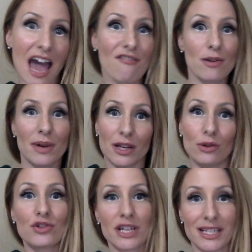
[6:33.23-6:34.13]
everybody
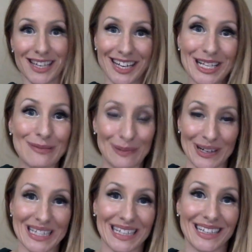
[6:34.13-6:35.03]
who drinks it is
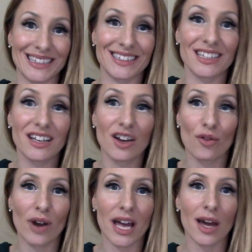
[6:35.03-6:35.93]
poisoned,
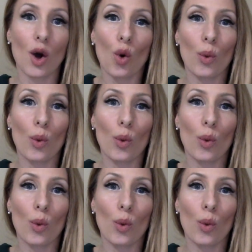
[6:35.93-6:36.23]
right?